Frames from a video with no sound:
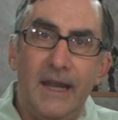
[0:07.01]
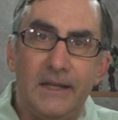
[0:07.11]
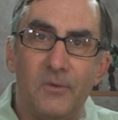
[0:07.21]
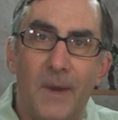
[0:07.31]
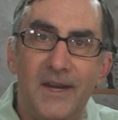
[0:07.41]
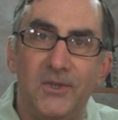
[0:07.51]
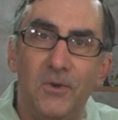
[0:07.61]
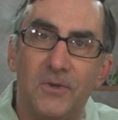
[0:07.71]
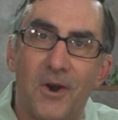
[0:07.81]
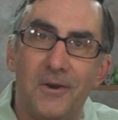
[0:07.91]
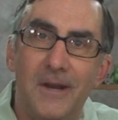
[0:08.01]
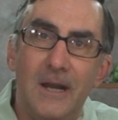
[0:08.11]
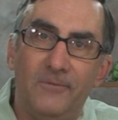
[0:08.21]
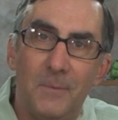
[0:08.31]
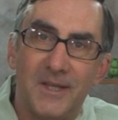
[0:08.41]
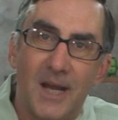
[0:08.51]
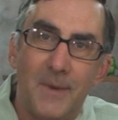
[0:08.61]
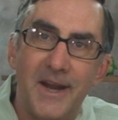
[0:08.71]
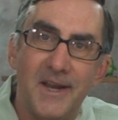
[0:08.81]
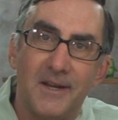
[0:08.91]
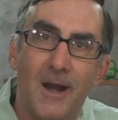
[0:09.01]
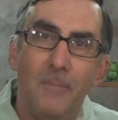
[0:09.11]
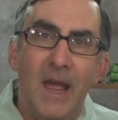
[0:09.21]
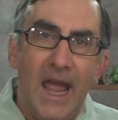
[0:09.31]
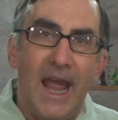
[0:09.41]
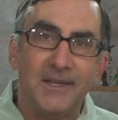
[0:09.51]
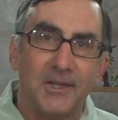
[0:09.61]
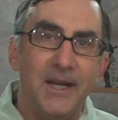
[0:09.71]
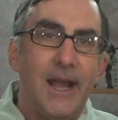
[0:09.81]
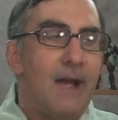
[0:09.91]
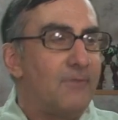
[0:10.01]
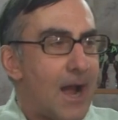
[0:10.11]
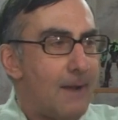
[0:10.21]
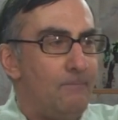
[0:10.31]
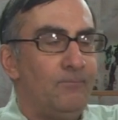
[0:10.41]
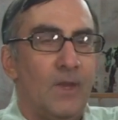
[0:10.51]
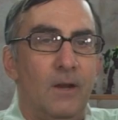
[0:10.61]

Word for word: Hey everybody, Stu Carter here from Atamaii.com and today I've got